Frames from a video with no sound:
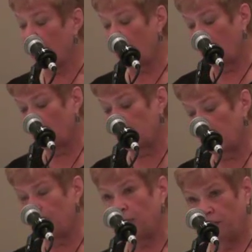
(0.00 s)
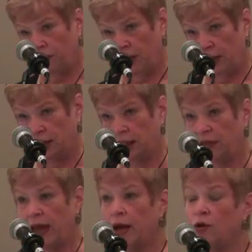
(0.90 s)
there are a couple of things
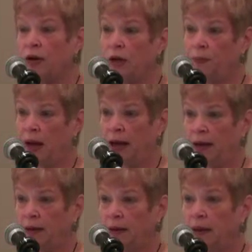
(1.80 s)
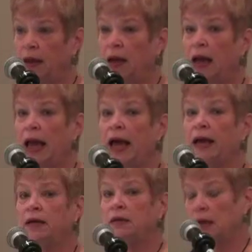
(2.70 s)
that they agreed upon,
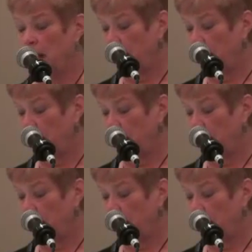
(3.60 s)
and